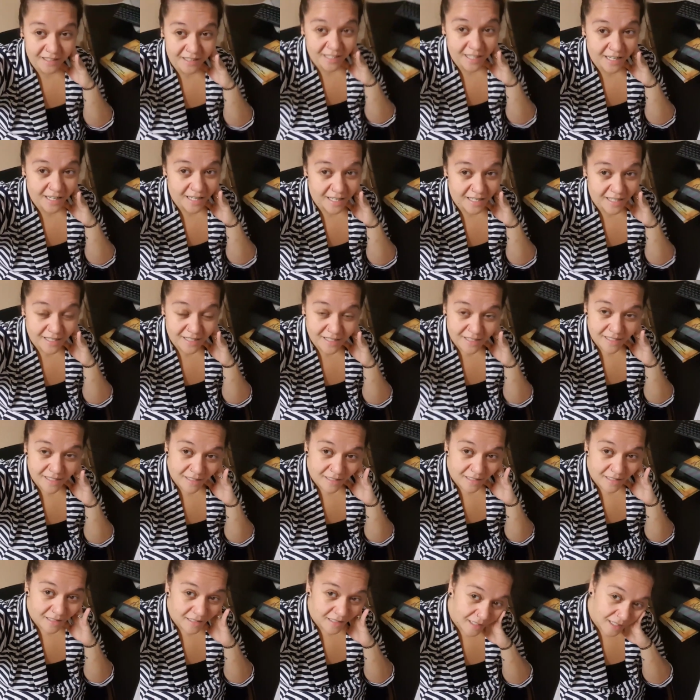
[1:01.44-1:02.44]
guys,
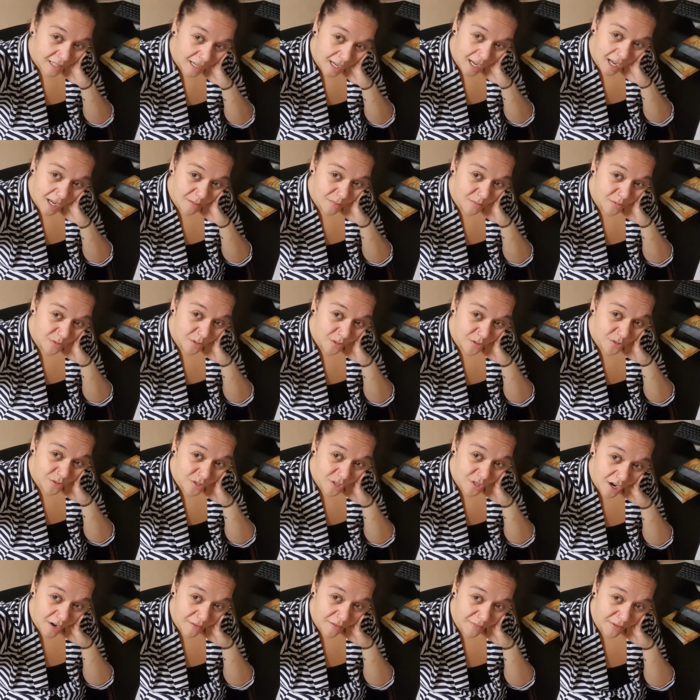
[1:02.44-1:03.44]
I'm so
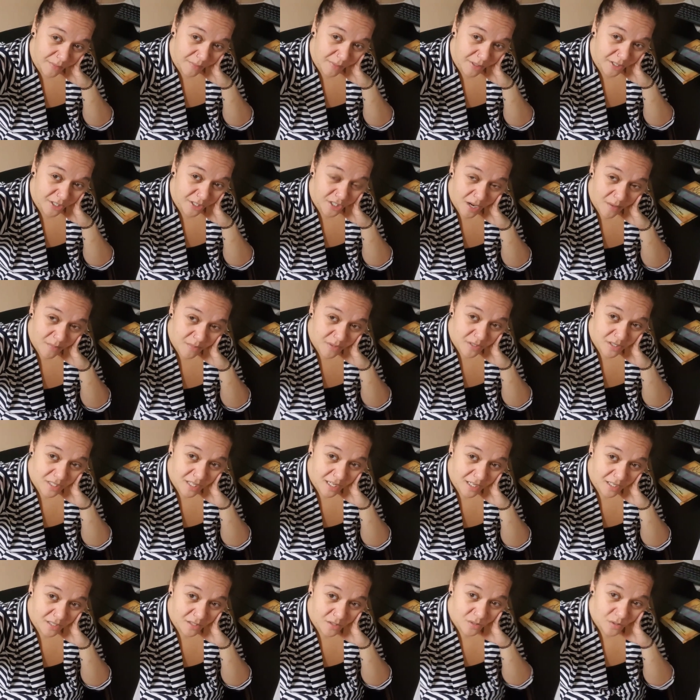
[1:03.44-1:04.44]
sorry. My job is like
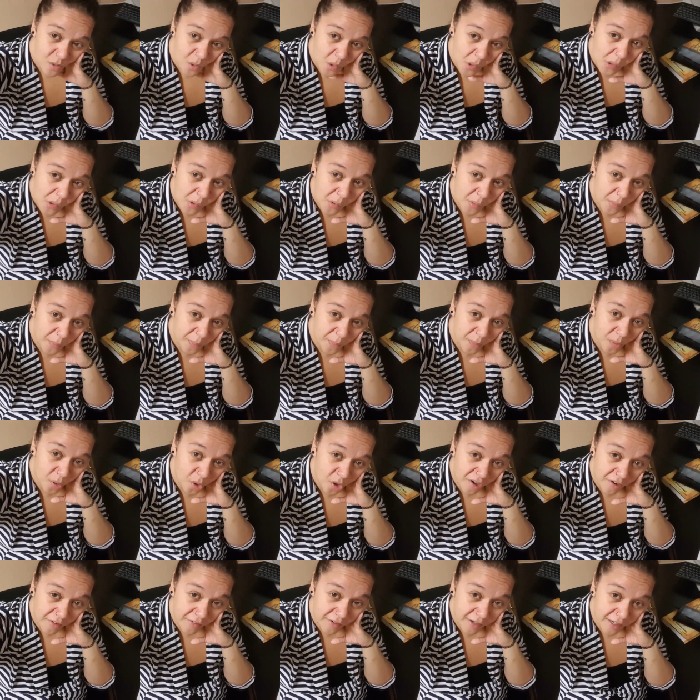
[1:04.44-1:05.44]
so
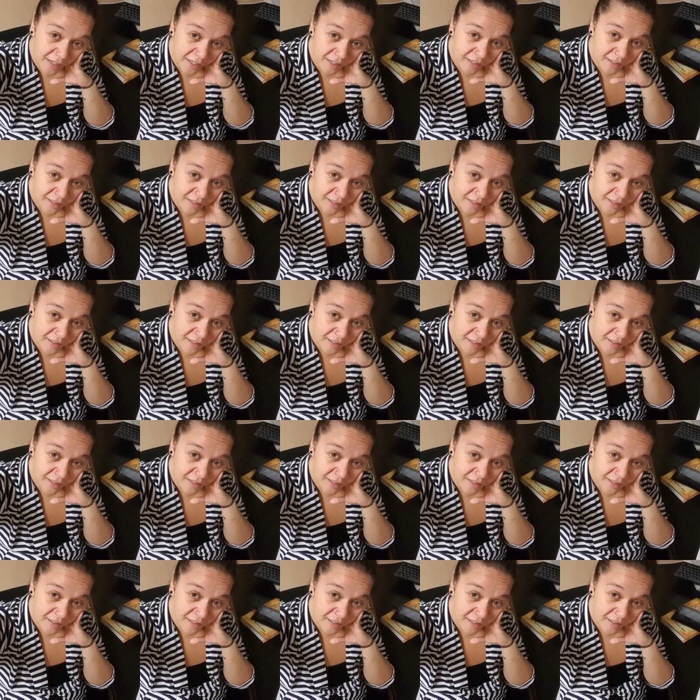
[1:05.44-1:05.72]
boring.